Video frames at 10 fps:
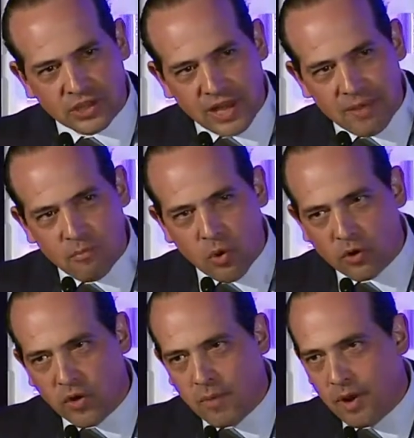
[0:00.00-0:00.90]
lot more
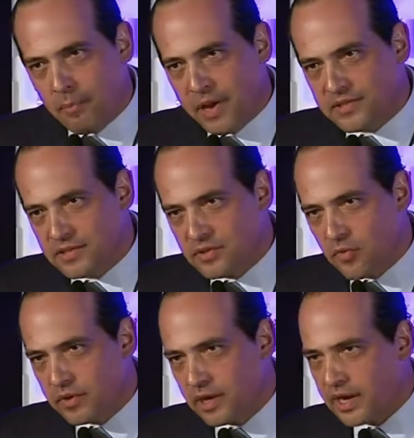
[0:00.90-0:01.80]
Grandma Besses
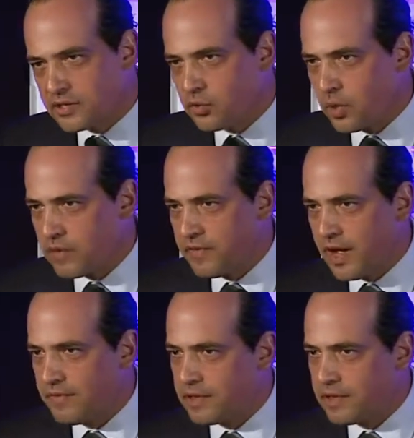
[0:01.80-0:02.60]
over the next 25